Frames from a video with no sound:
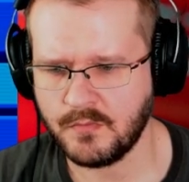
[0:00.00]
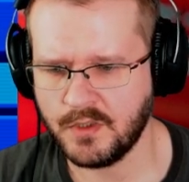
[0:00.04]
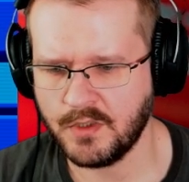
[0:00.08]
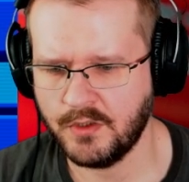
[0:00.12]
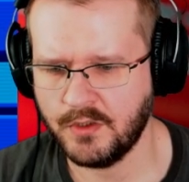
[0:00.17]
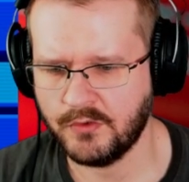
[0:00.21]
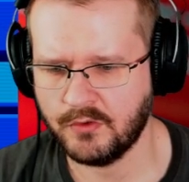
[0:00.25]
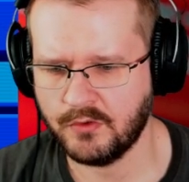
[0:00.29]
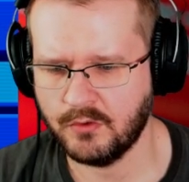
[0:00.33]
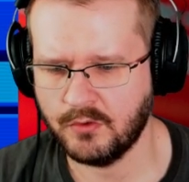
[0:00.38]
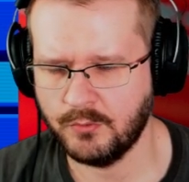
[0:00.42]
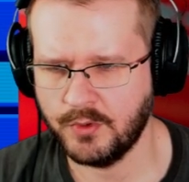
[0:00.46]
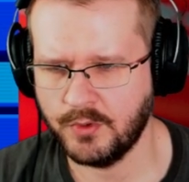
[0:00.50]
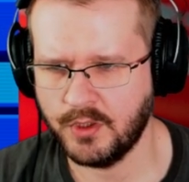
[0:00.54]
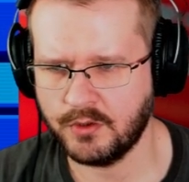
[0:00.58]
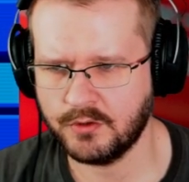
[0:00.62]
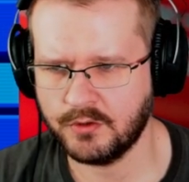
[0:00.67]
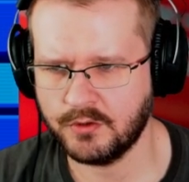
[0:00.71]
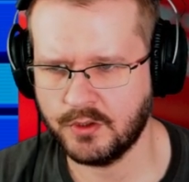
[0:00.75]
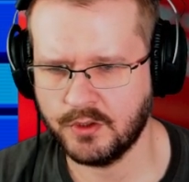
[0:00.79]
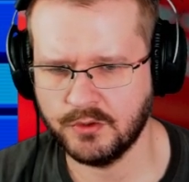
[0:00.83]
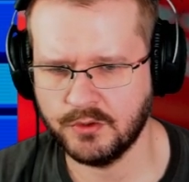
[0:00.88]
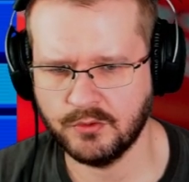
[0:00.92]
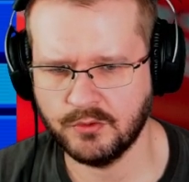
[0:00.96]
So we are
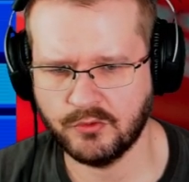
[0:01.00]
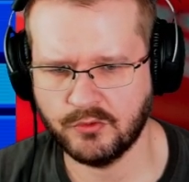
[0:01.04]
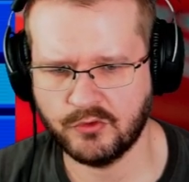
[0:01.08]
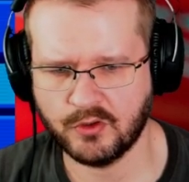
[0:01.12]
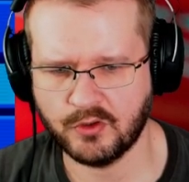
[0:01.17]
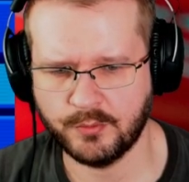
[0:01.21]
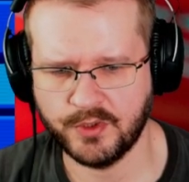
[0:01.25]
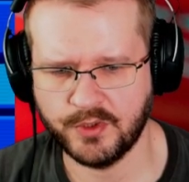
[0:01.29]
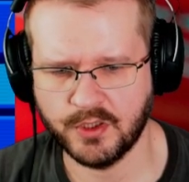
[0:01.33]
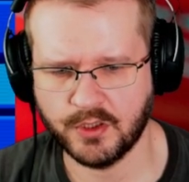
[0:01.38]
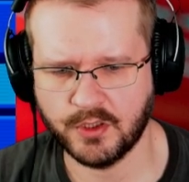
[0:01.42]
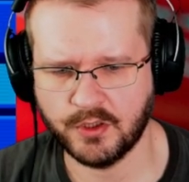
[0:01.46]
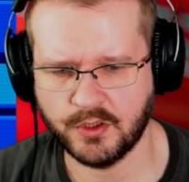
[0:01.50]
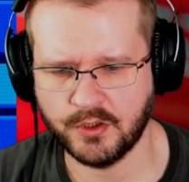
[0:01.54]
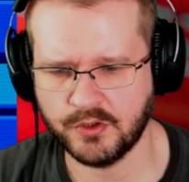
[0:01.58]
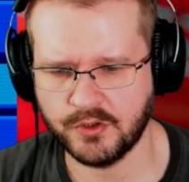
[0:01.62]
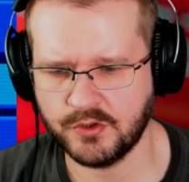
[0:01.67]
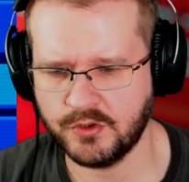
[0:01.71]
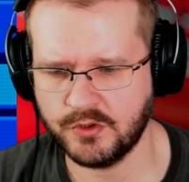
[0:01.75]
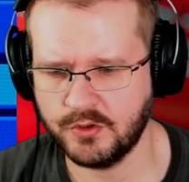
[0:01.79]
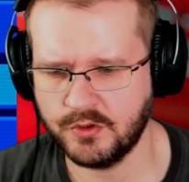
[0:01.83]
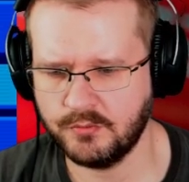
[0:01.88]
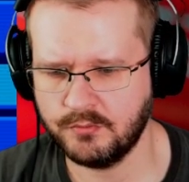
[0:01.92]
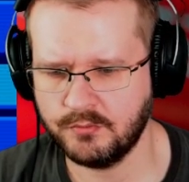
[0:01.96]
gonna lose some yardage
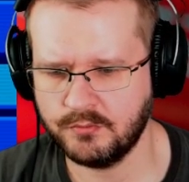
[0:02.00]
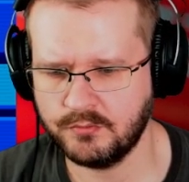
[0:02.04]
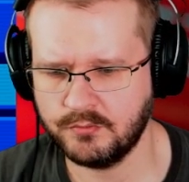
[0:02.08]
here.